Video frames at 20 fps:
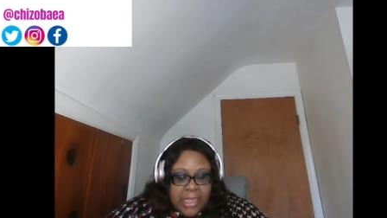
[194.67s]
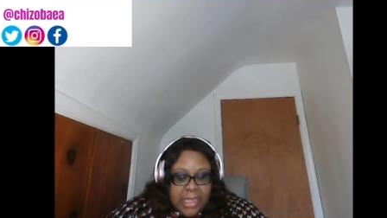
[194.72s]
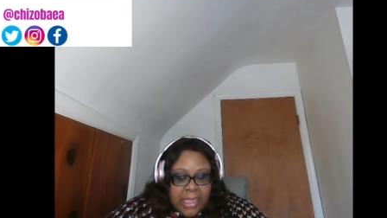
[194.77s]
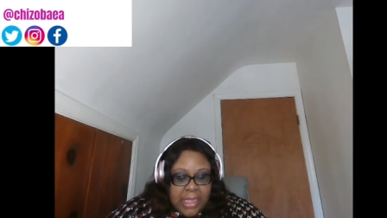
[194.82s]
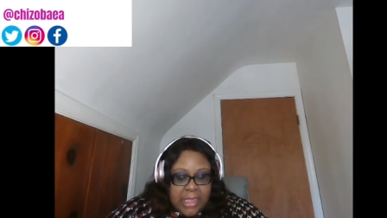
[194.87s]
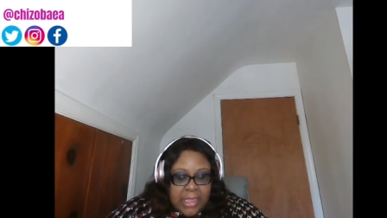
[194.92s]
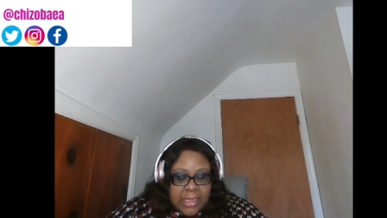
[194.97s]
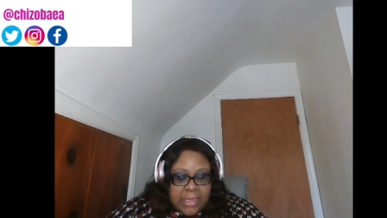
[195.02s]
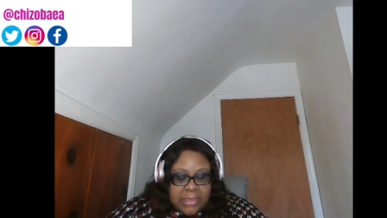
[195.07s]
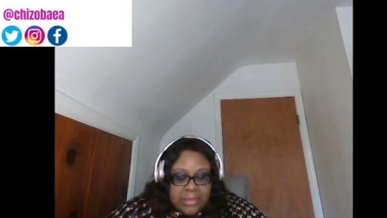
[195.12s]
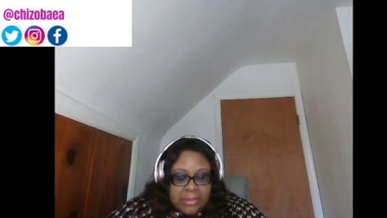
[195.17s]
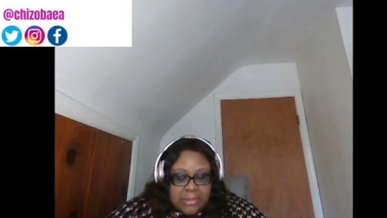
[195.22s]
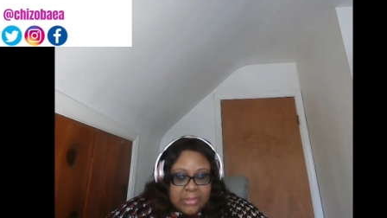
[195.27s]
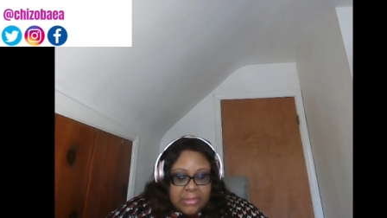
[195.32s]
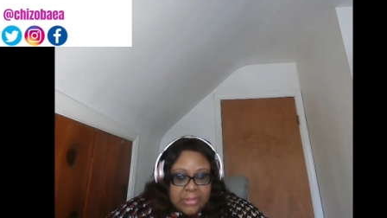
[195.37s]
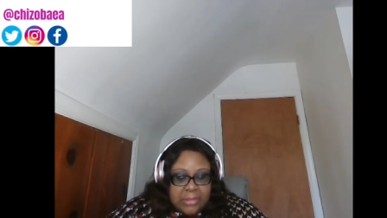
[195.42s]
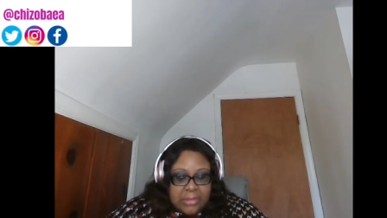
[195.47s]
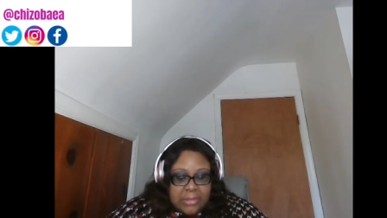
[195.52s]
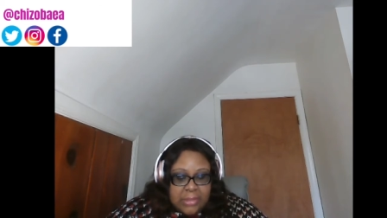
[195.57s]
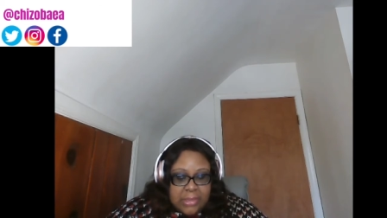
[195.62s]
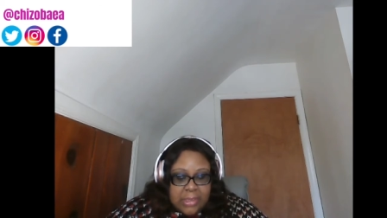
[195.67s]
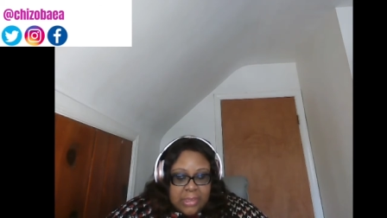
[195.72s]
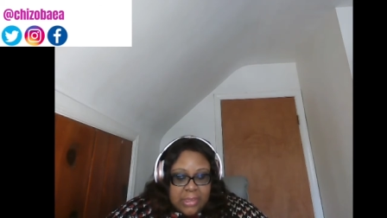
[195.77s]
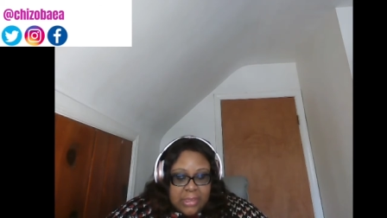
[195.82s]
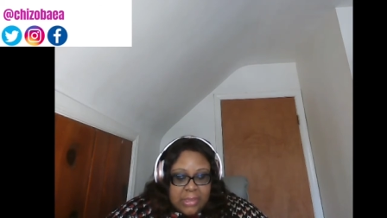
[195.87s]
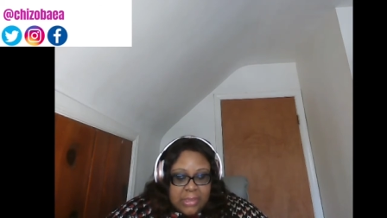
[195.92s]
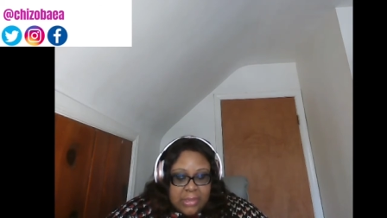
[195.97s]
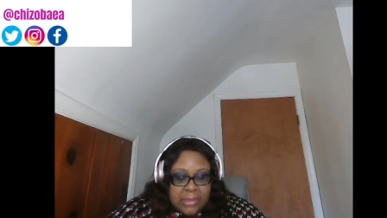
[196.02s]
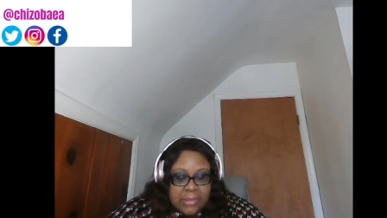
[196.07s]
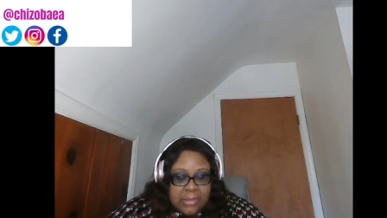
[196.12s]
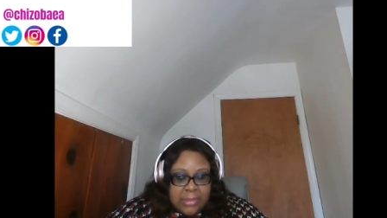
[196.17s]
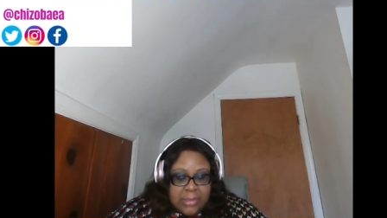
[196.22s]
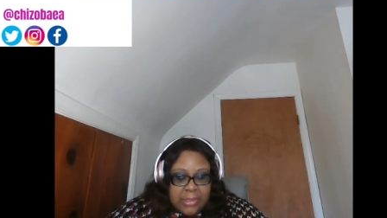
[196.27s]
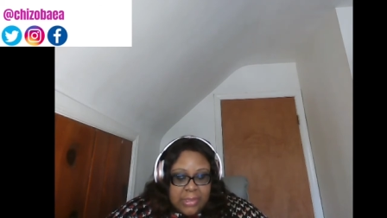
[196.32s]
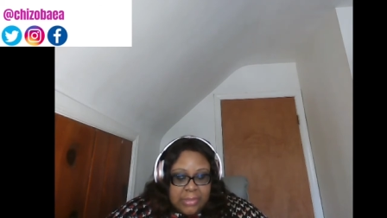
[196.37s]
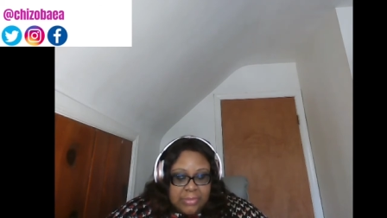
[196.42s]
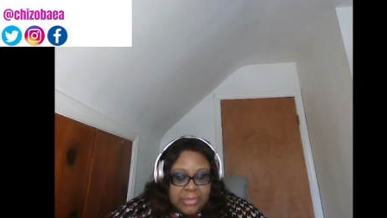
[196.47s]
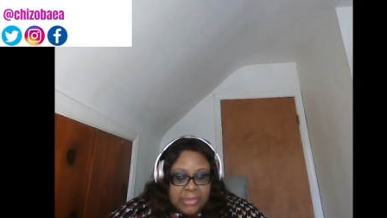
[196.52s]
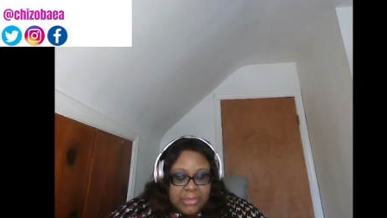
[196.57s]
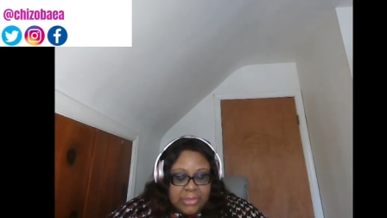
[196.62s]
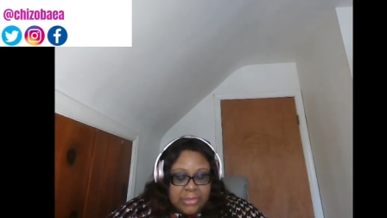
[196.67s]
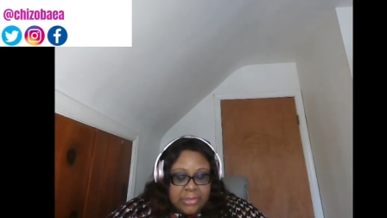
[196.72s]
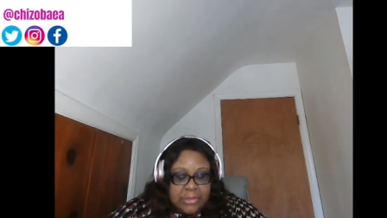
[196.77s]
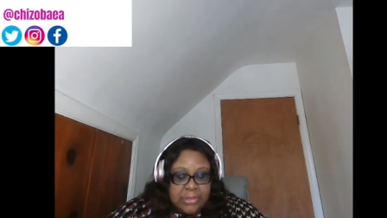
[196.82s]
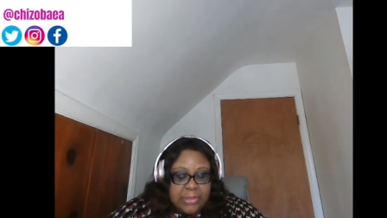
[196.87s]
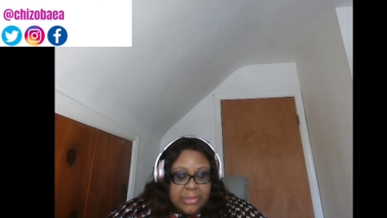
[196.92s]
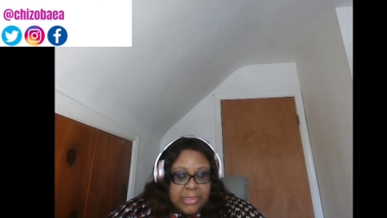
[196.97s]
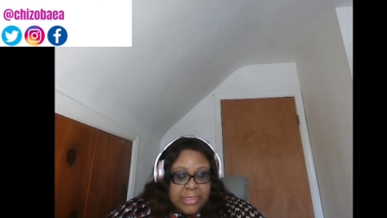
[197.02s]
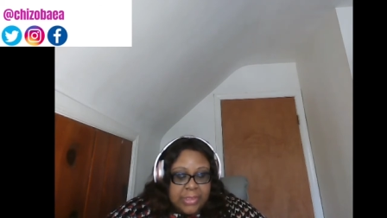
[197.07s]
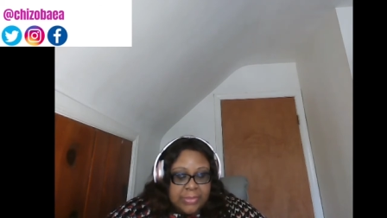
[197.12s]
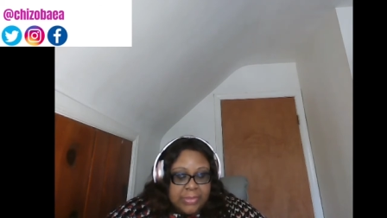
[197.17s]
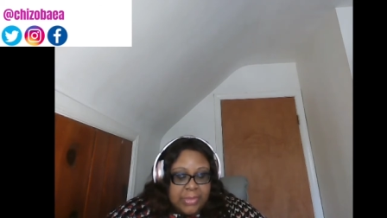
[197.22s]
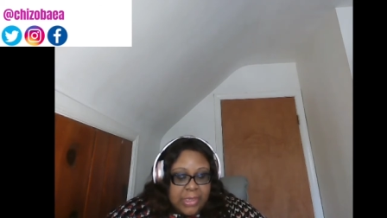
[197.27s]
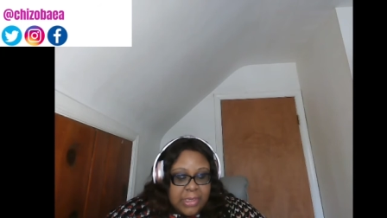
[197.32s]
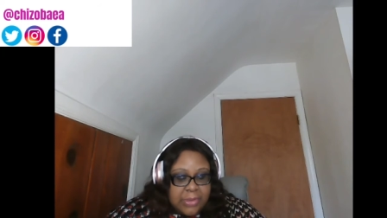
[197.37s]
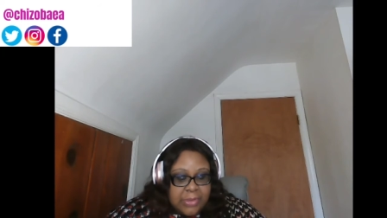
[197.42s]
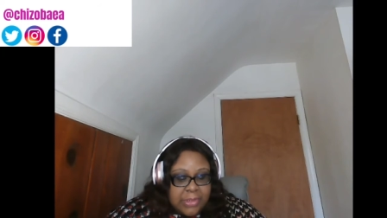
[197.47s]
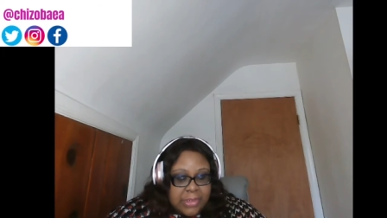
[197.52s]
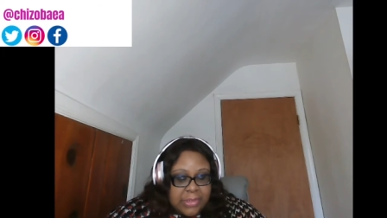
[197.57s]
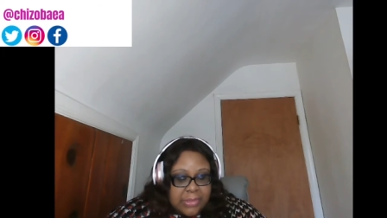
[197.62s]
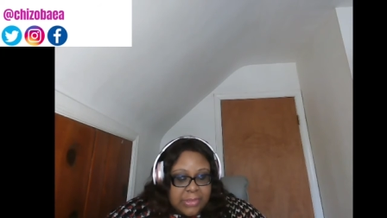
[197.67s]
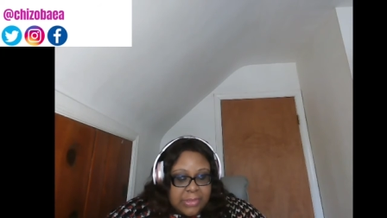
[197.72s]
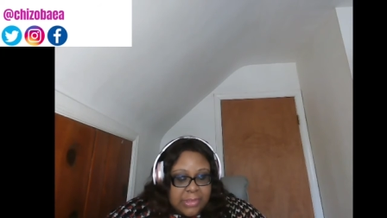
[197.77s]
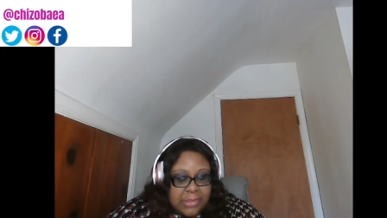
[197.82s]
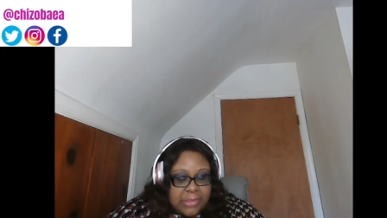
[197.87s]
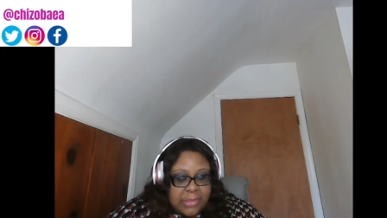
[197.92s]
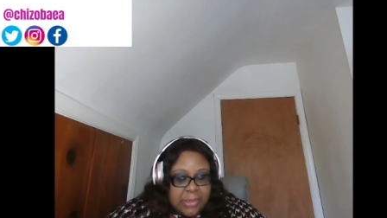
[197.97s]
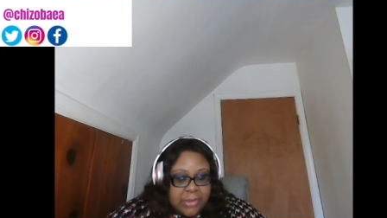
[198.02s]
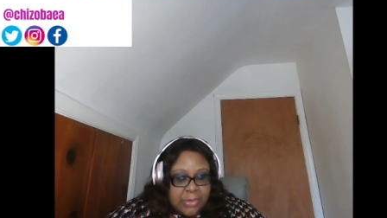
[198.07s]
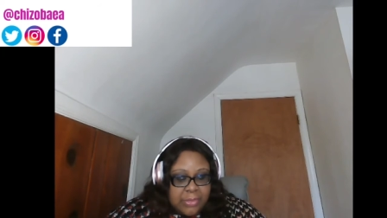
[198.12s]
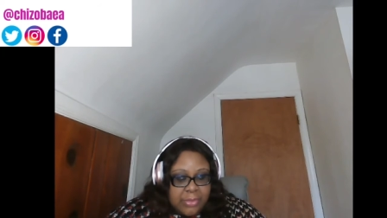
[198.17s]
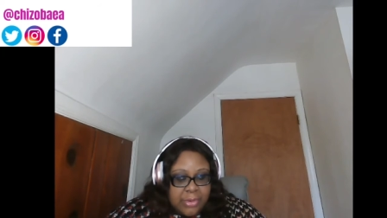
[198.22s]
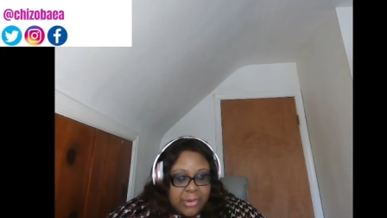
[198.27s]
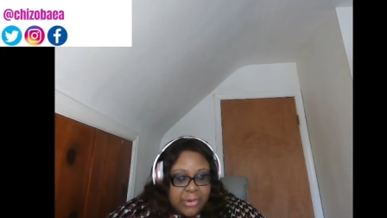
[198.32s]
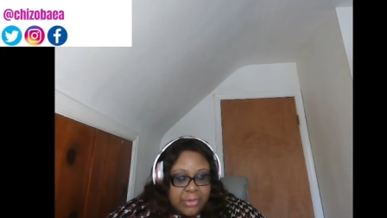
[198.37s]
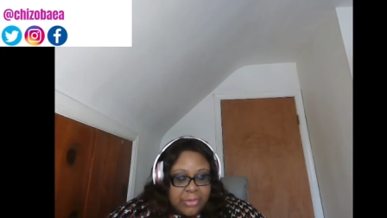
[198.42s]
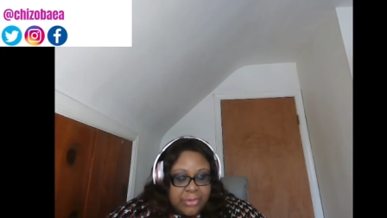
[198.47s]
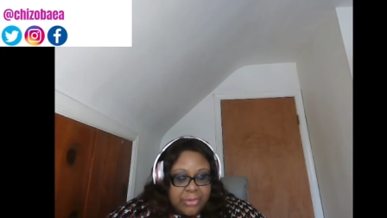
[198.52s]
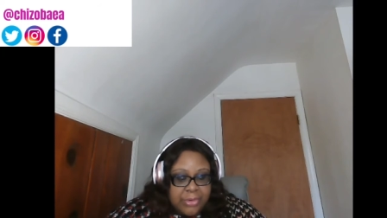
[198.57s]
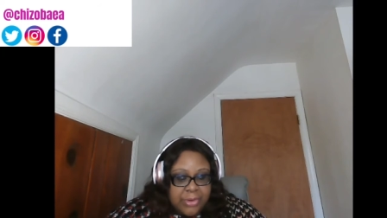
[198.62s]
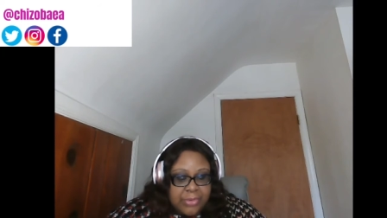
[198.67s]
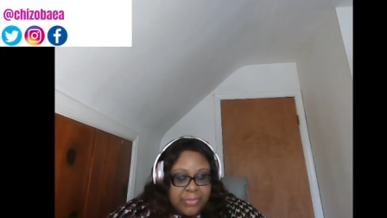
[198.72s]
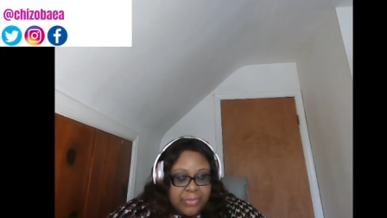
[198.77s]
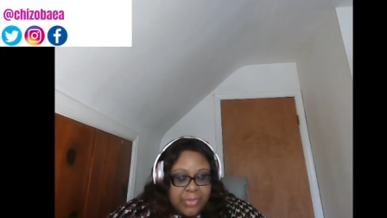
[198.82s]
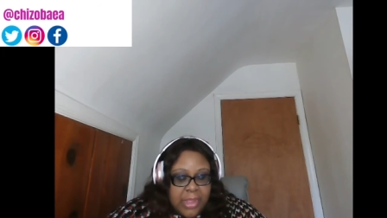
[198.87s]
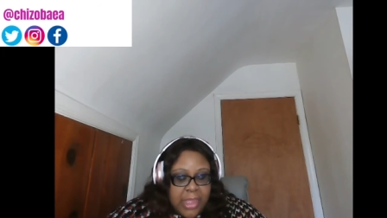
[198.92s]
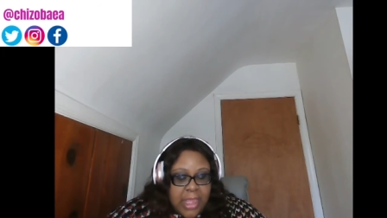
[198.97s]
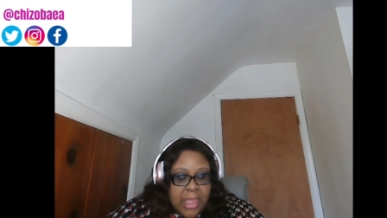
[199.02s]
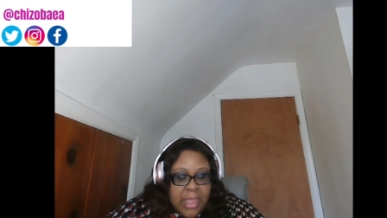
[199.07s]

And let me just skip down here to the second paragraph.